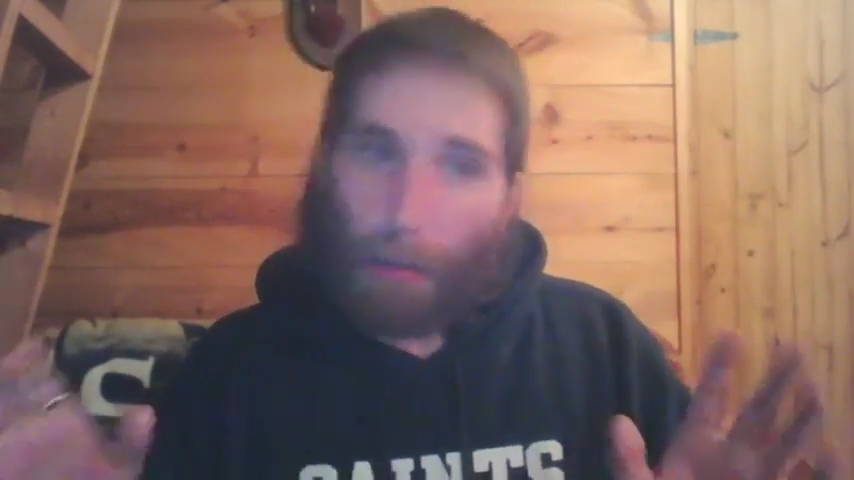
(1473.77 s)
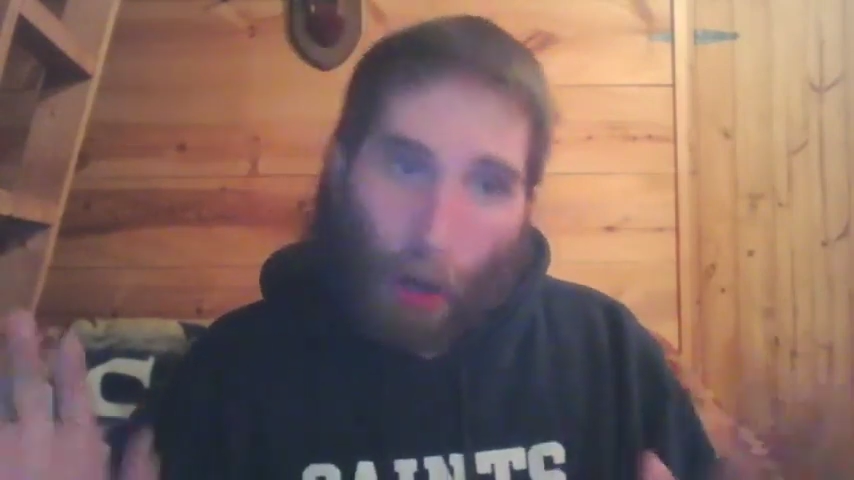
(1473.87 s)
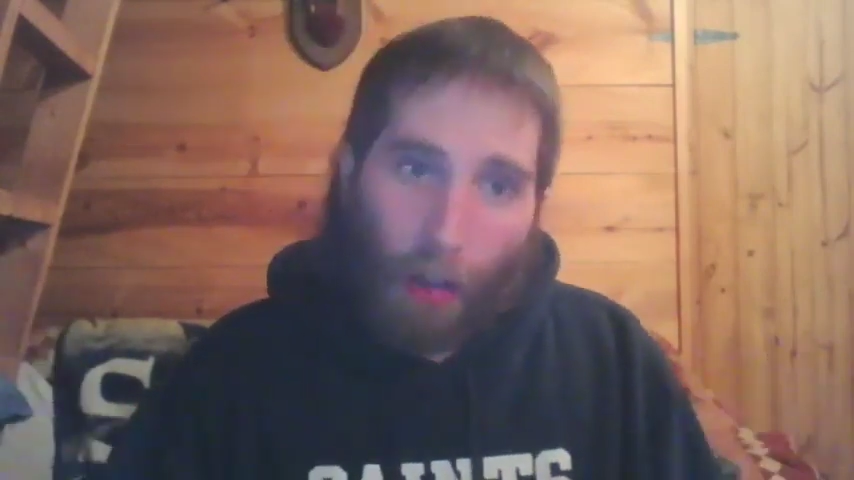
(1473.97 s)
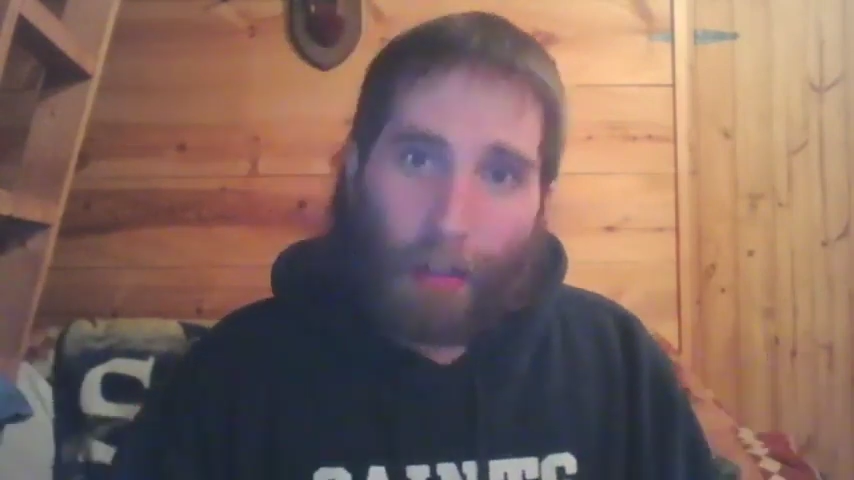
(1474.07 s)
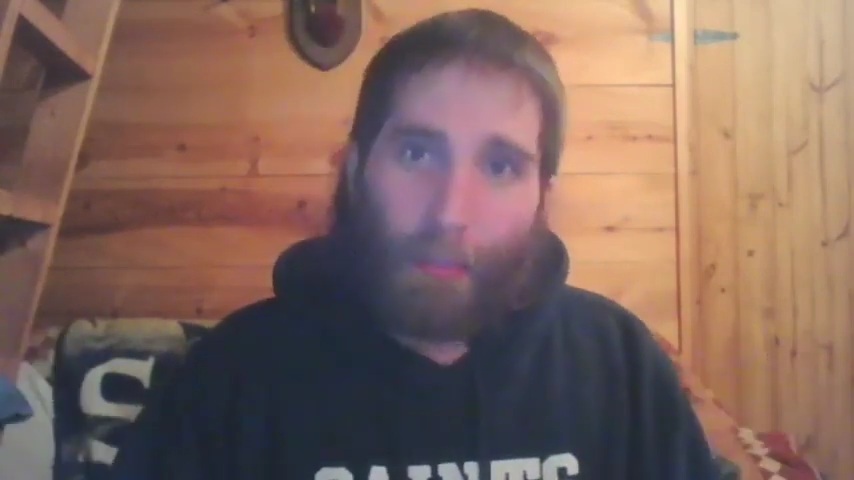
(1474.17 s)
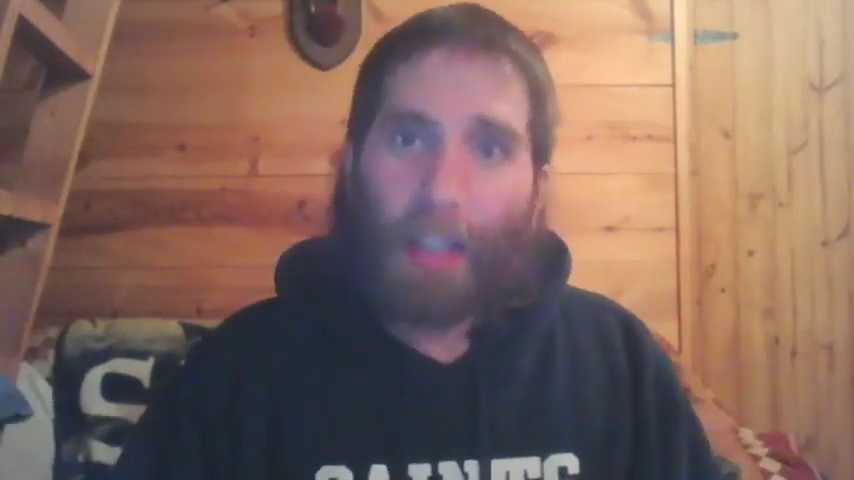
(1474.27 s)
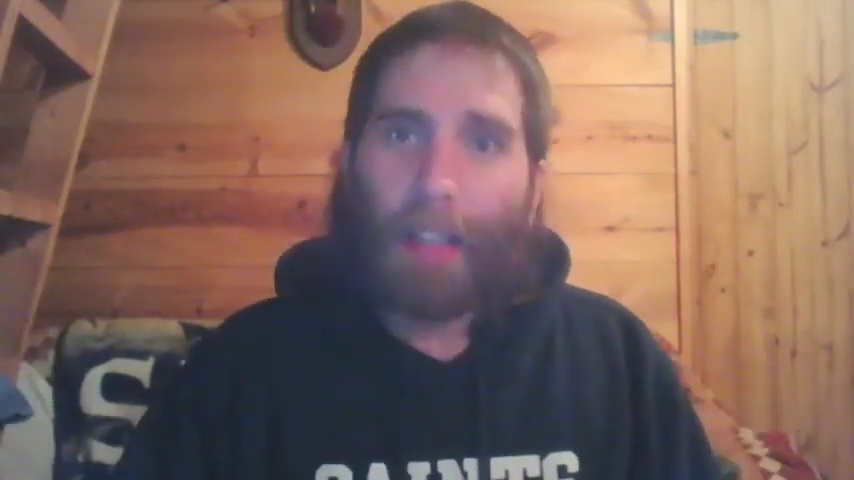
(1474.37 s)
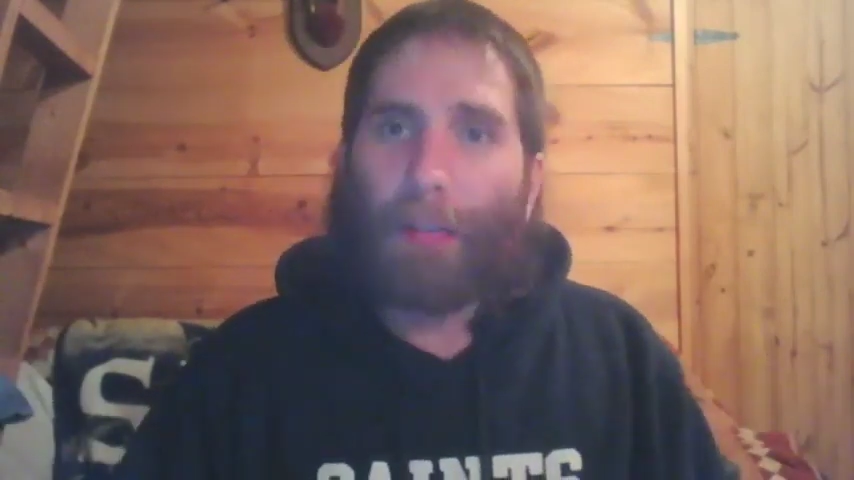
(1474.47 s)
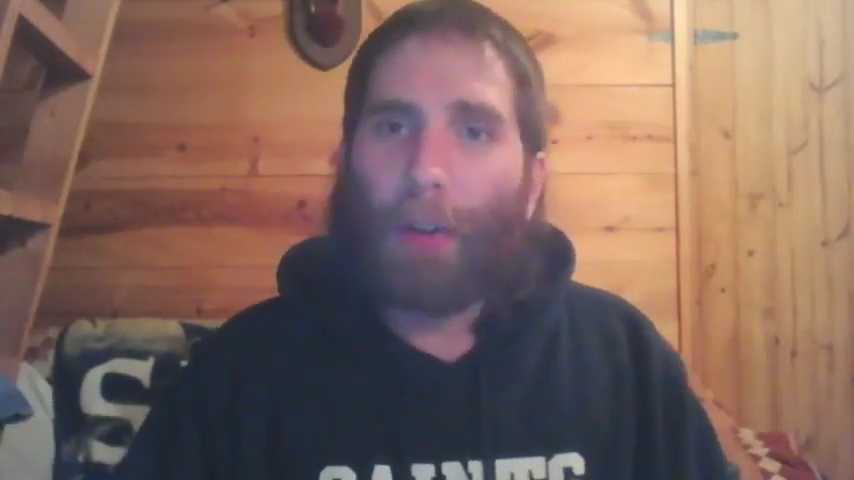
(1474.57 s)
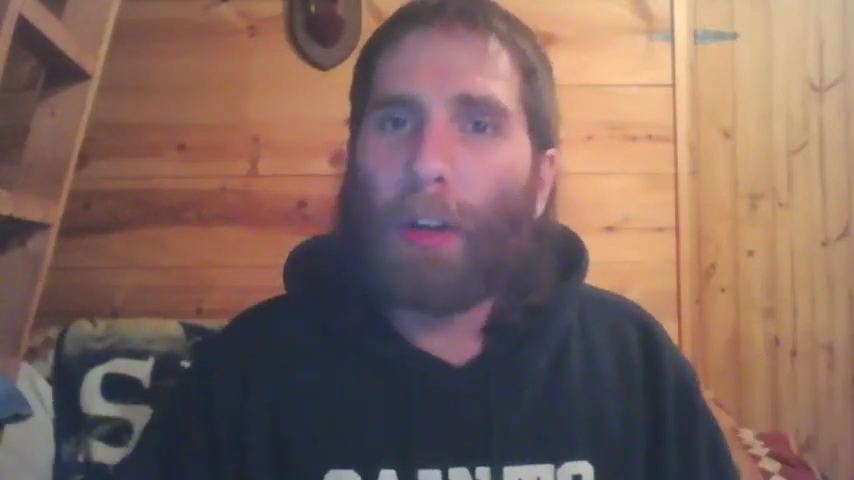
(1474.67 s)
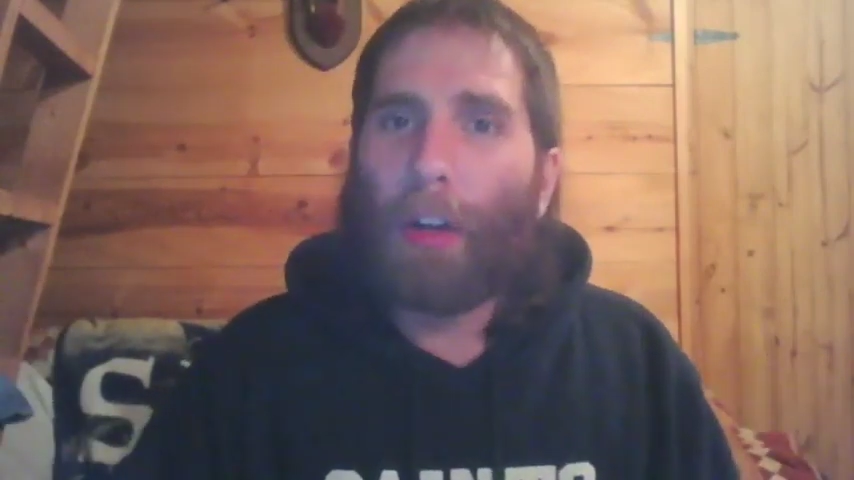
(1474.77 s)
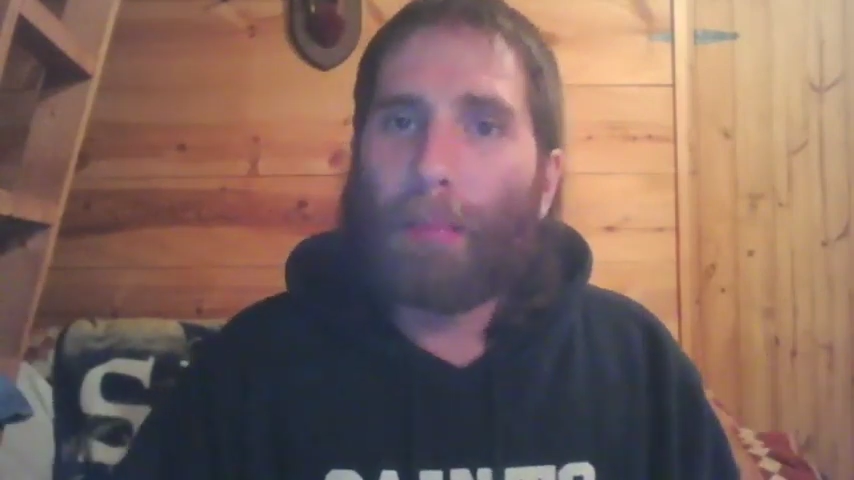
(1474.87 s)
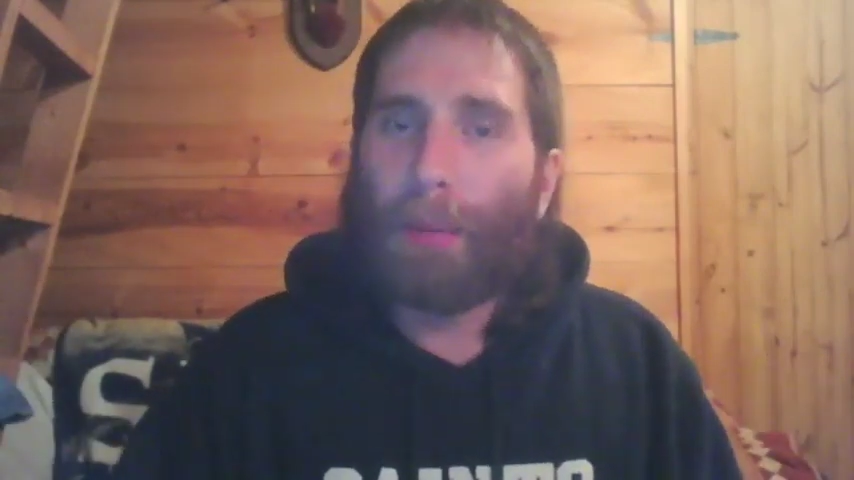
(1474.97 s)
them all the missed field goals,